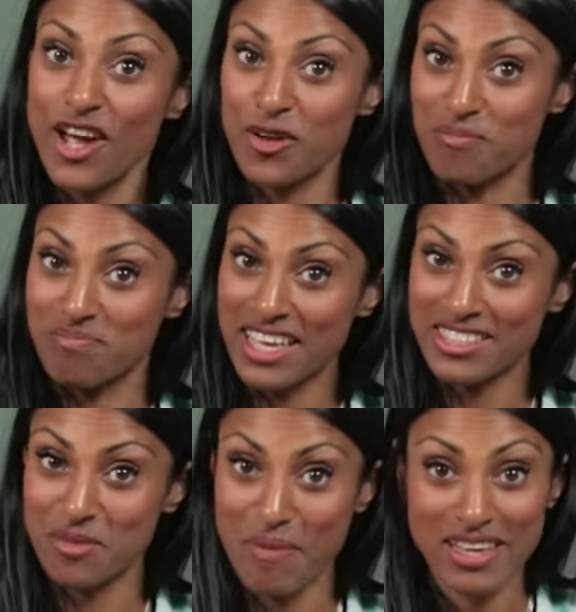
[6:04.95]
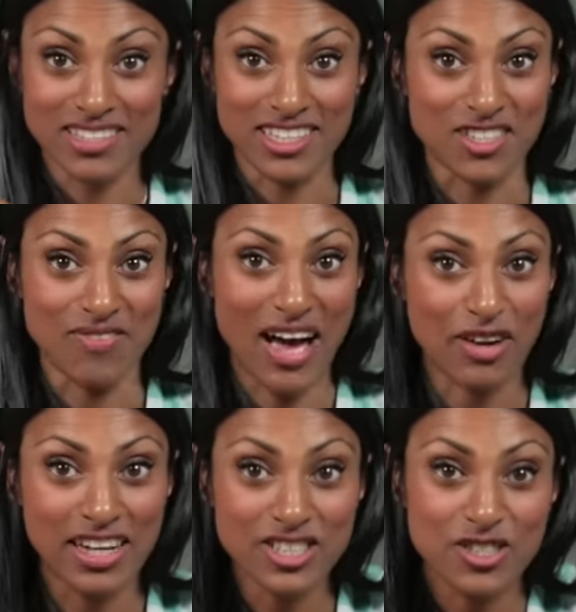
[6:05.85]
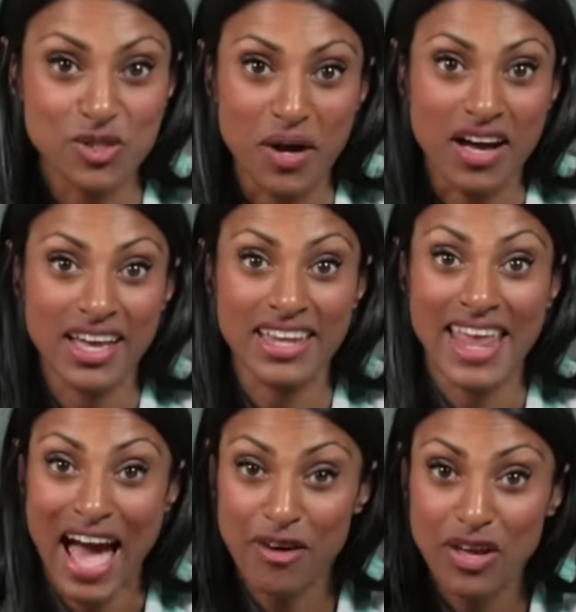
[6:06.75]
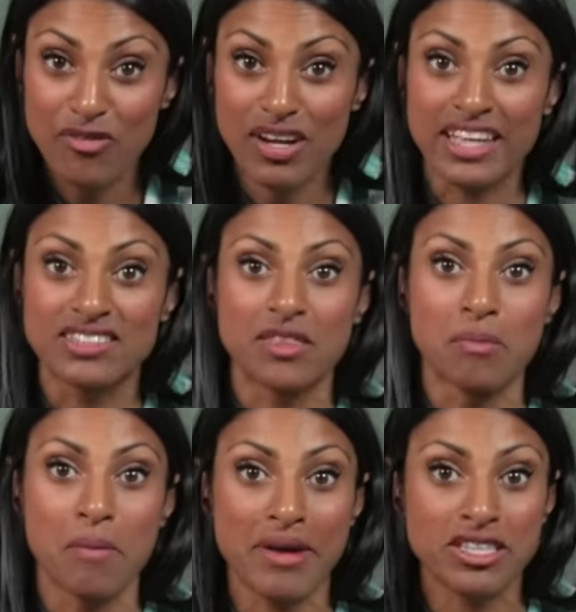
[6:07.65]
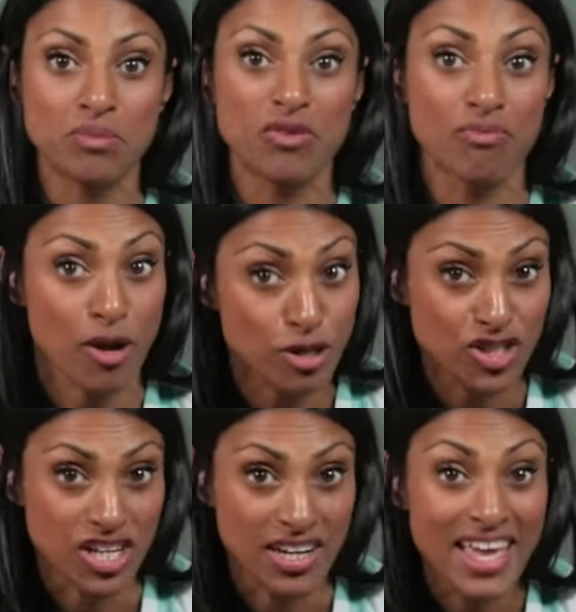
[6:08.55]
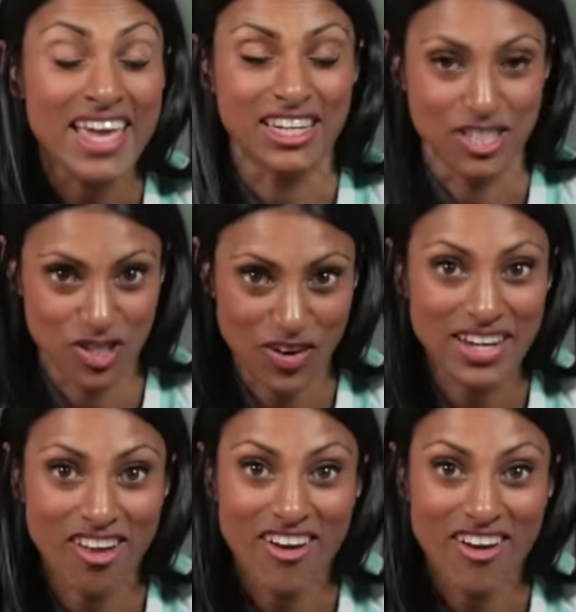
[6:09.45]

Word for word: So that's the basics of how collisions work and how they relate to the momentum of motion in a straight